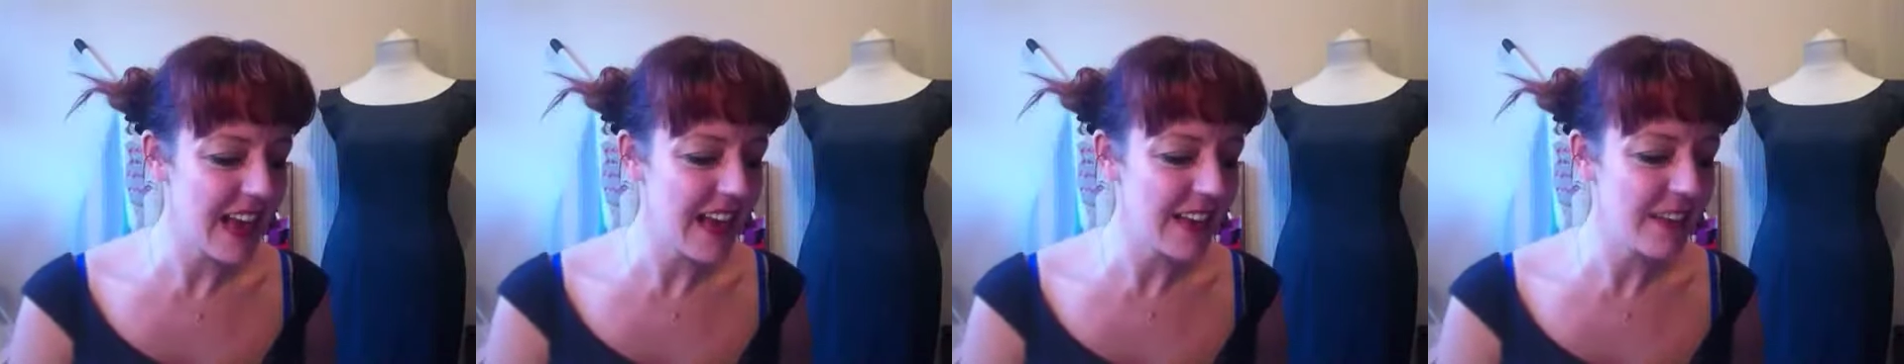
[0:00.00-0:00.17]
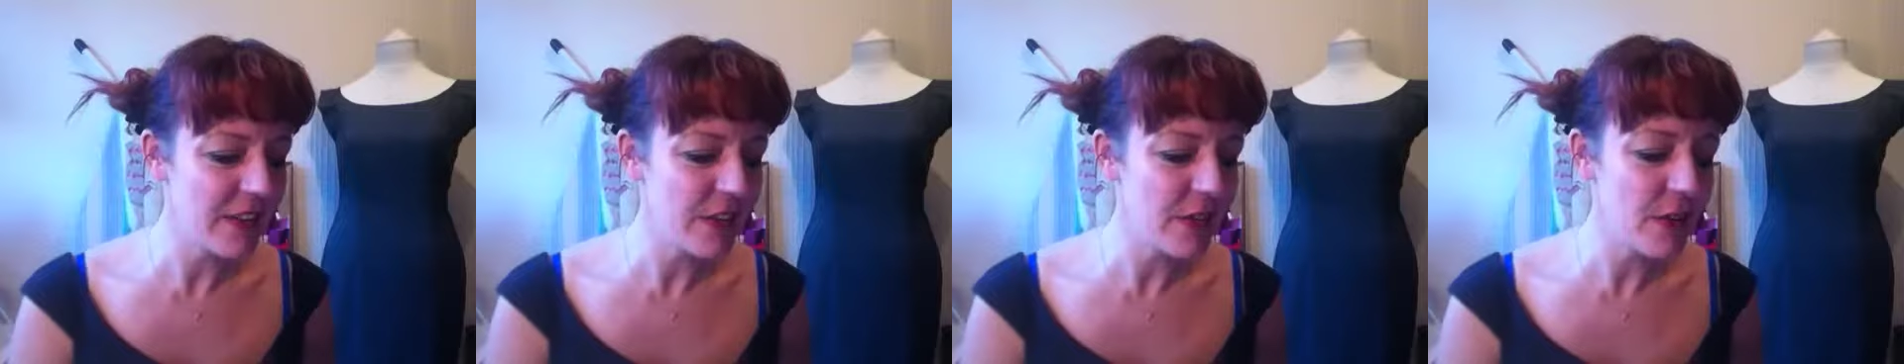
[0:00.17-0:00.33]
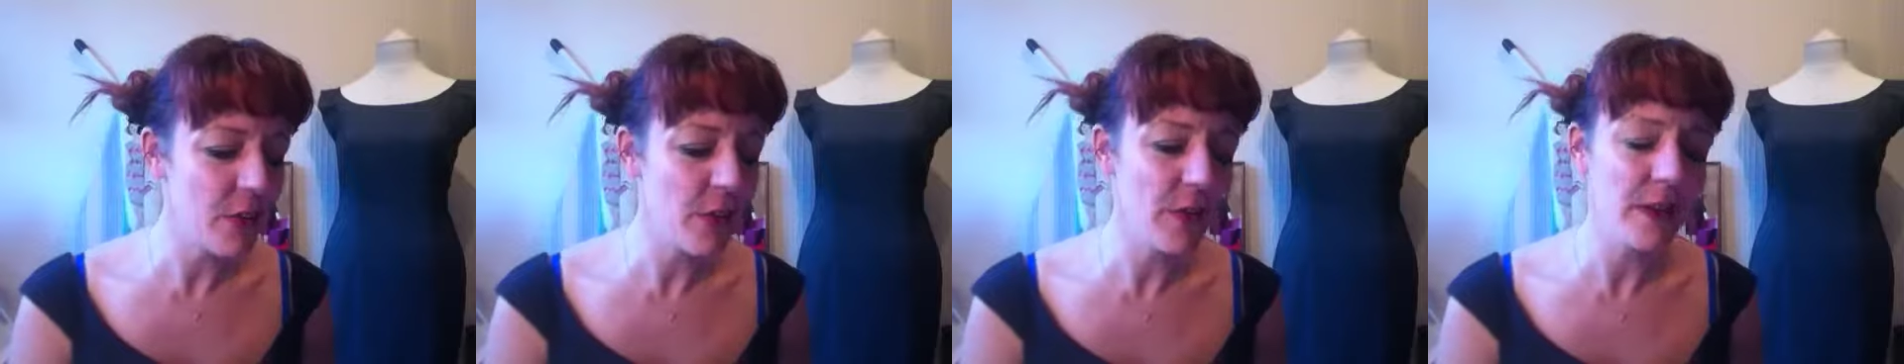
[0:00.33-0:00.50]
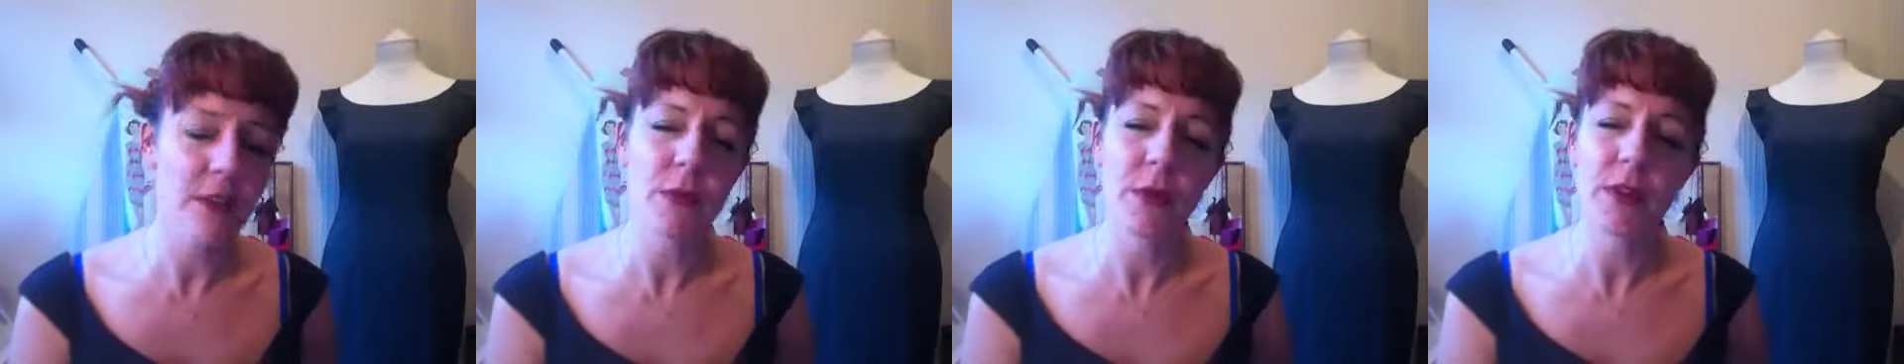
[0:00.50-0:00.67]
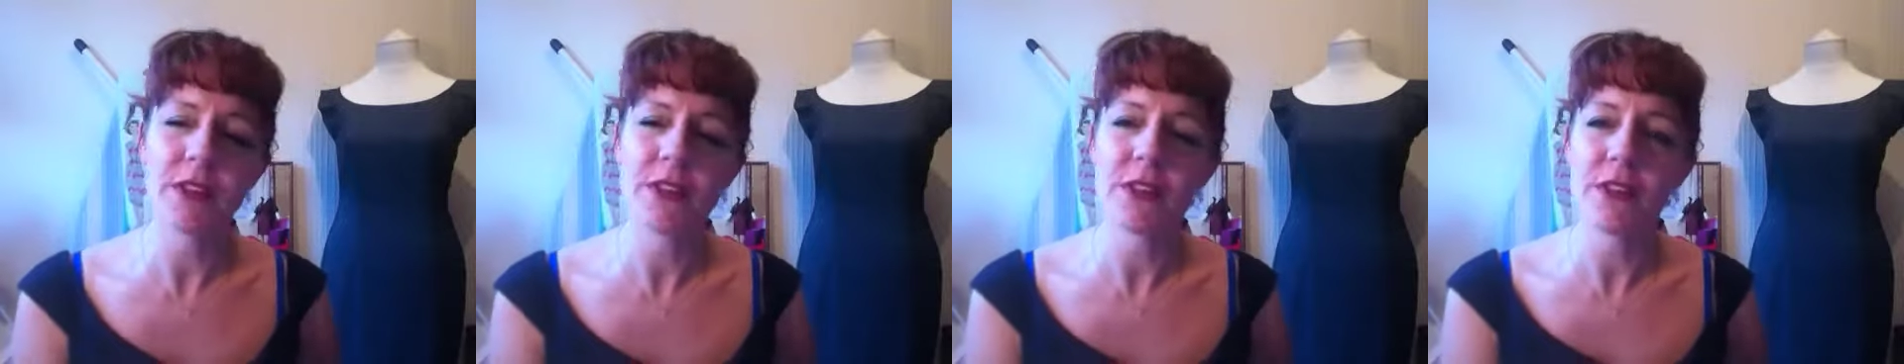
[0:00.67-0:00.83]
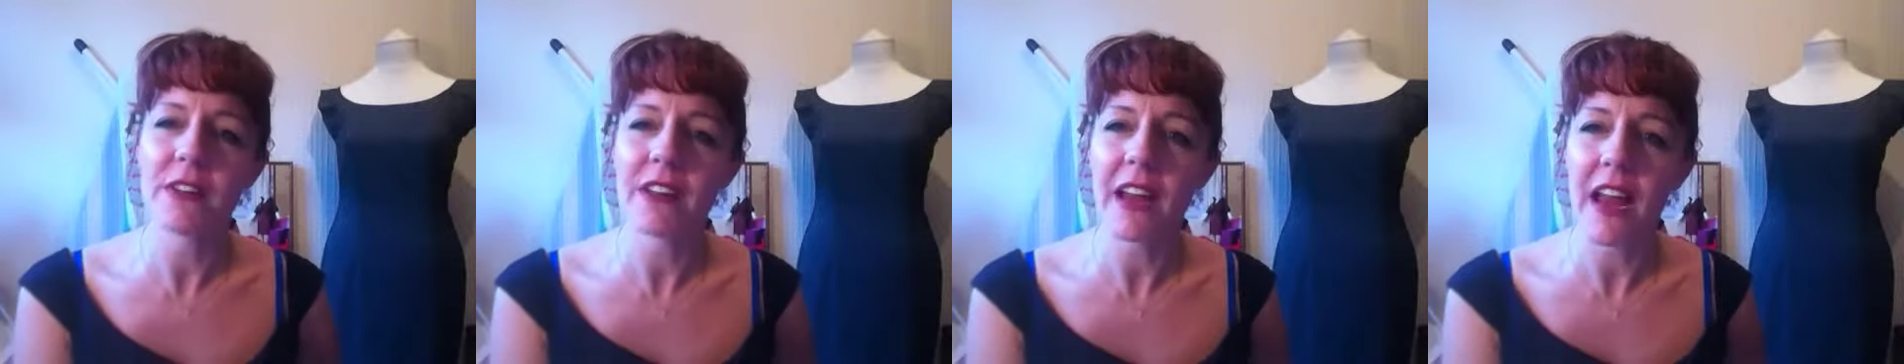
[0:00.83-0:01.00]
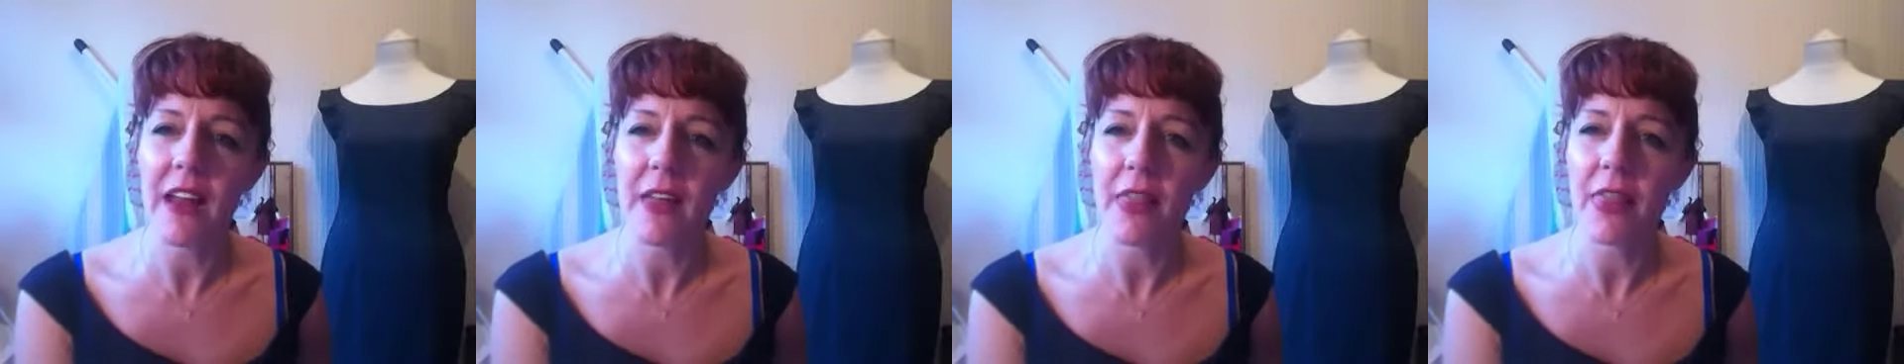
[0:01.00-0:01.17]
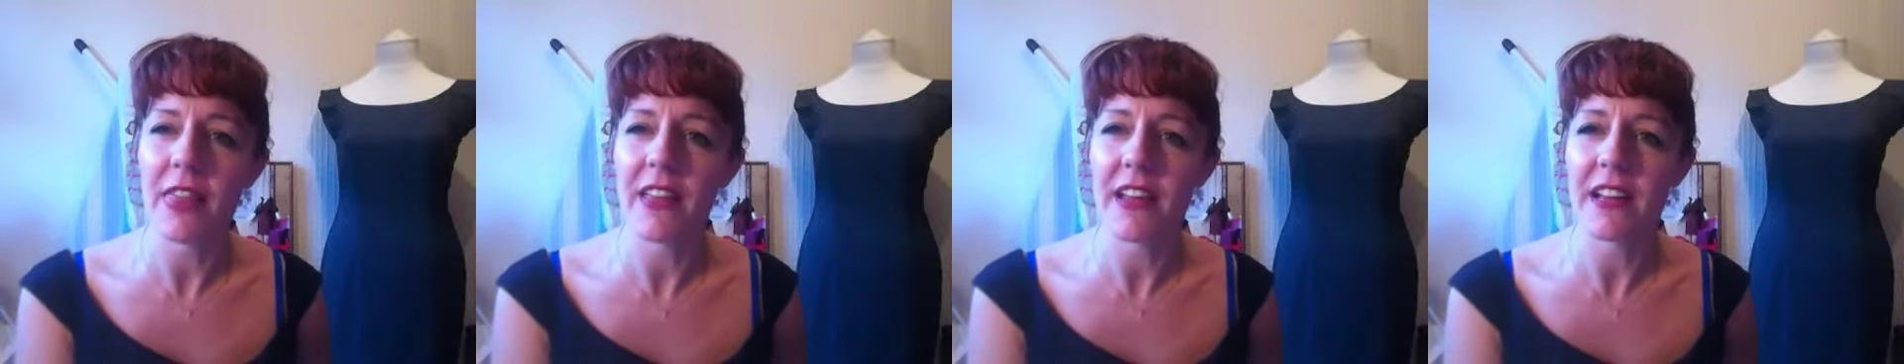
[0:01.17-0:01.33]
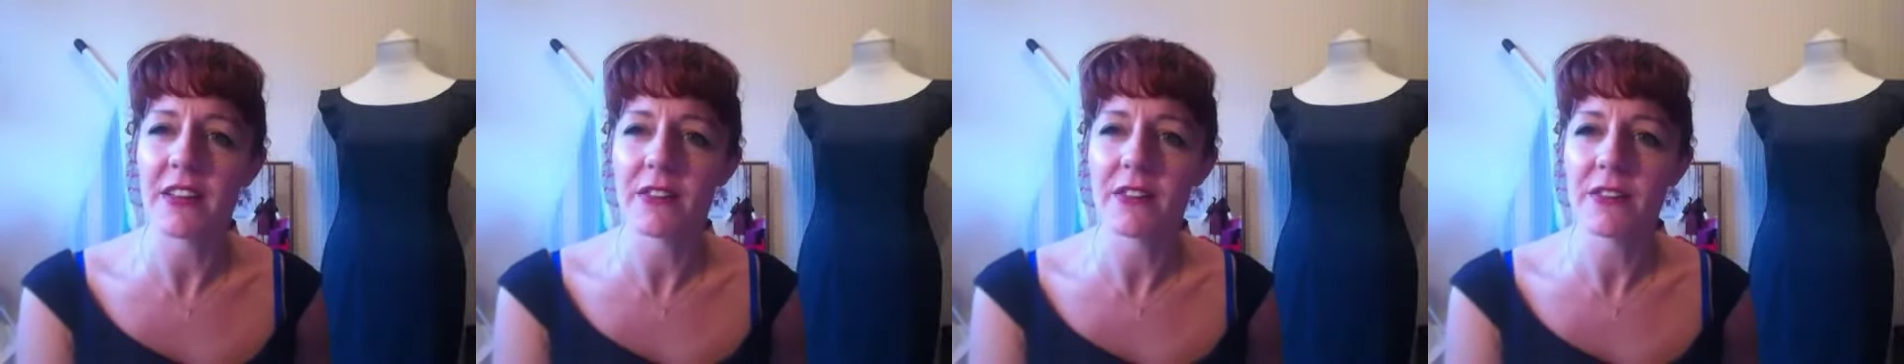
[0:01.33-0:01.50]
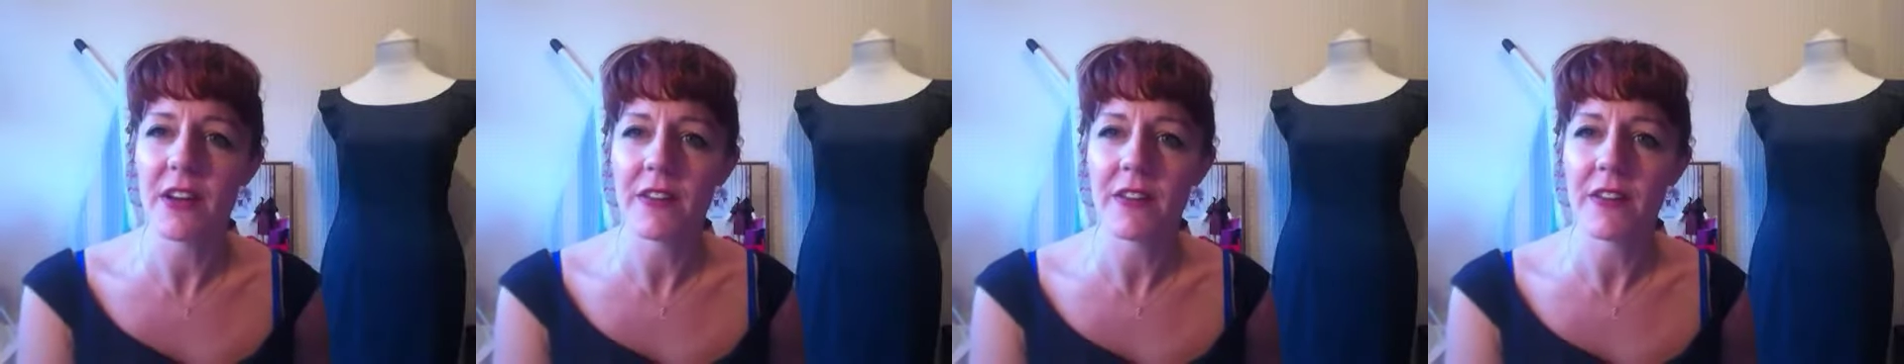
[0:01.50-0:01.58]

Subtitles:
I don't know, what do you guys think?